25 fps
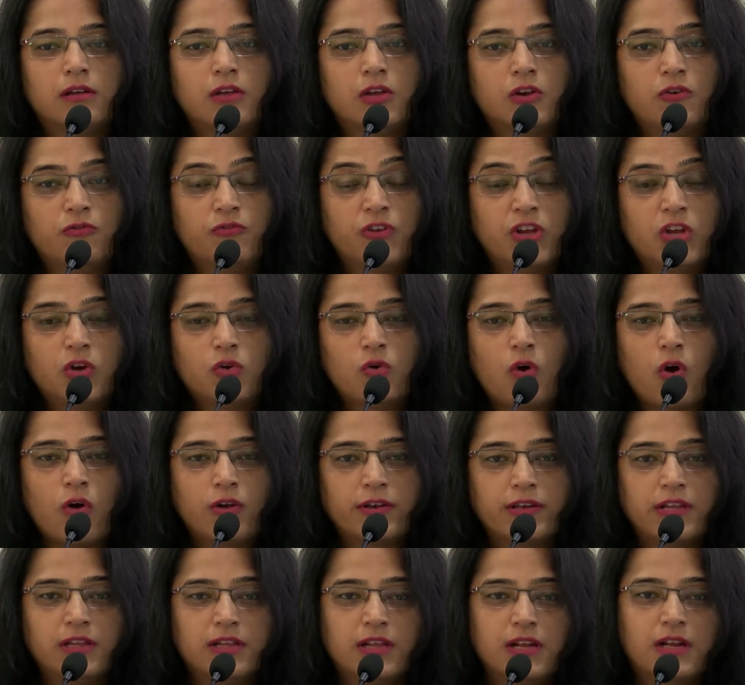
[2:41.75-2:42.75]
you know video
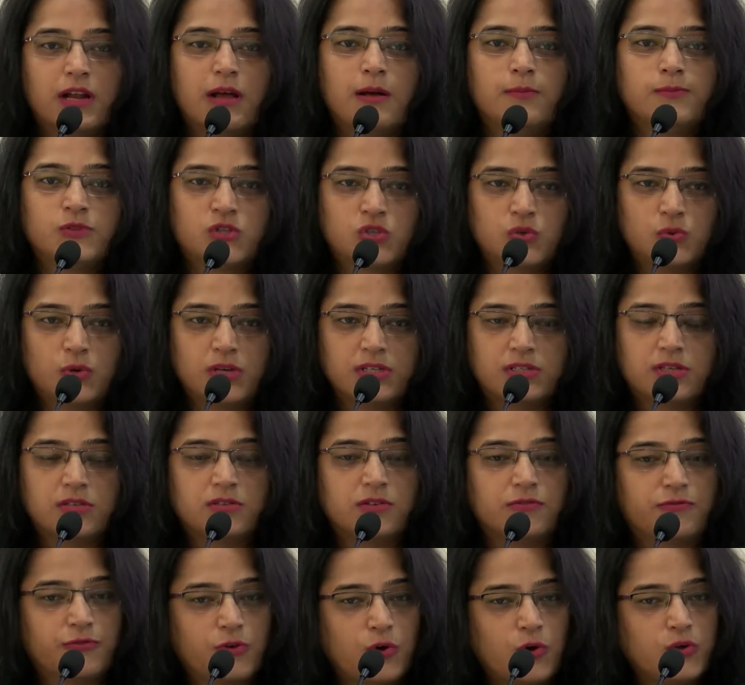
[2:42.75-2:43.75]
content that comes to us is
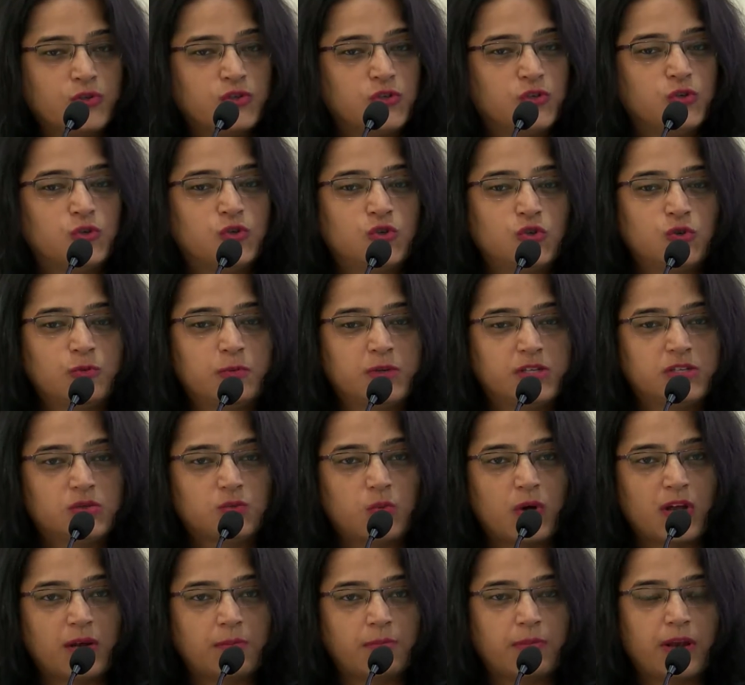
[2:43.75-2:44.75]
of course YouTube is
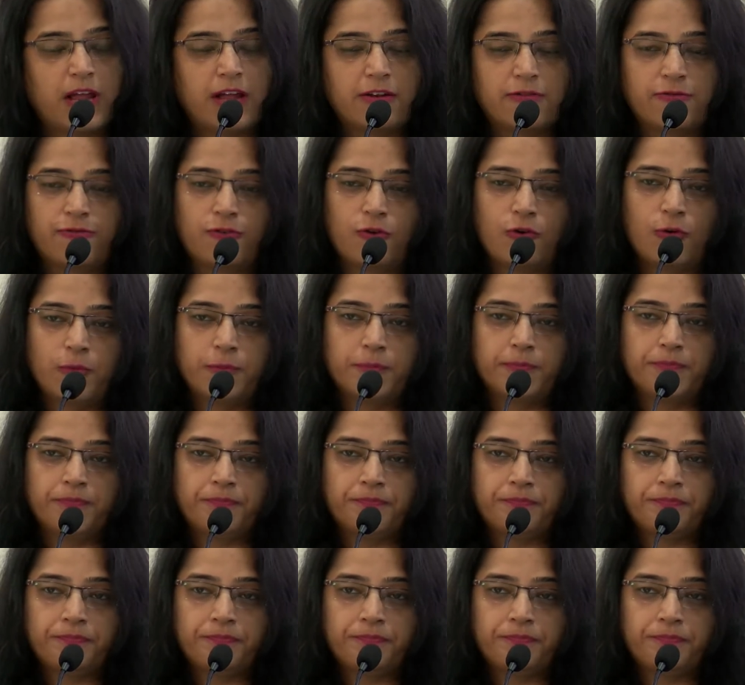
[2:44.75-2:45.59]
one platform,